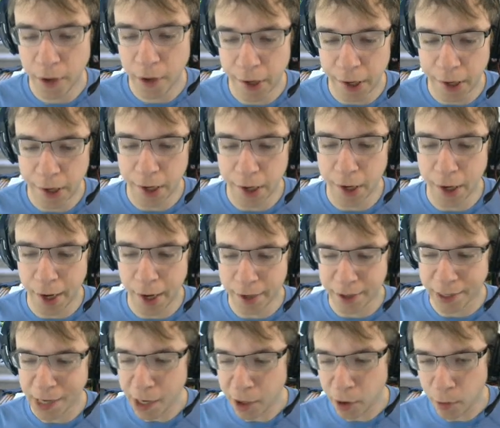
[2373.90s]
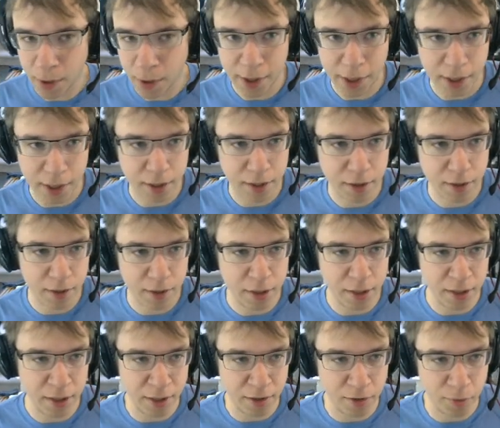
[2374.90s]
And getting a relic
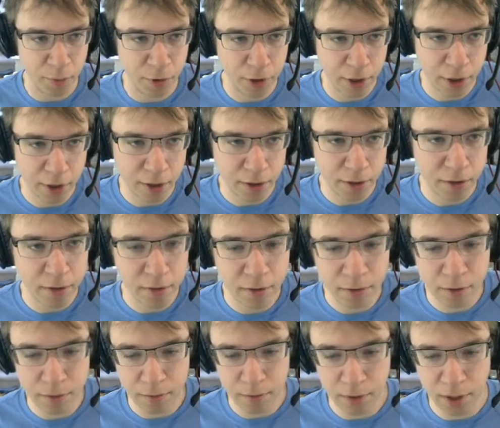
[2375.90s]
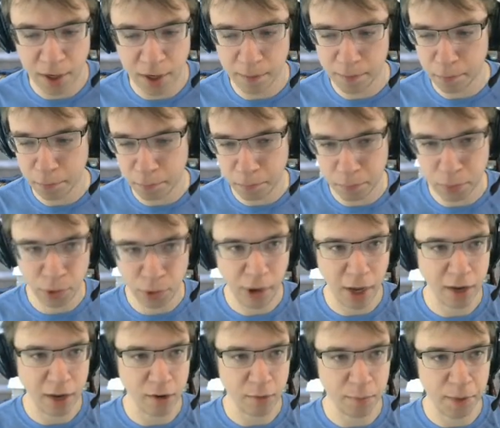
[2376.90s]
is pretty good. Blue
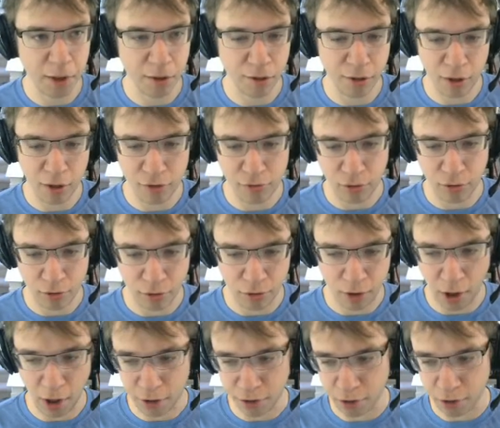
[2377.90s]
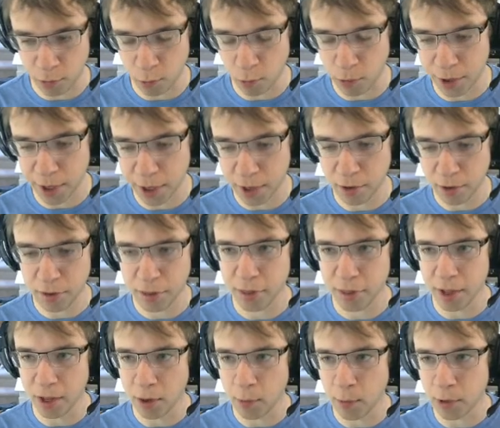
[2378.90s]
Candle means this just costs us 1 health
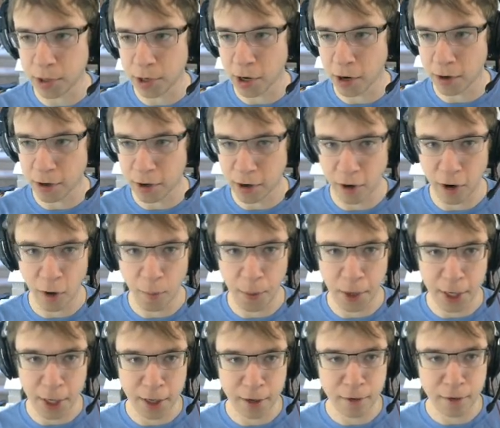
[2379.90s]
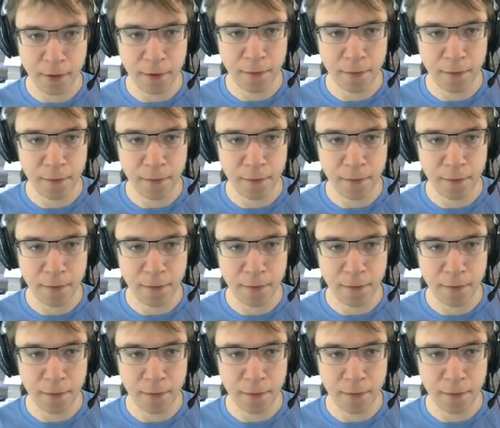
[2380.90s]
and 1 card in our opening hand.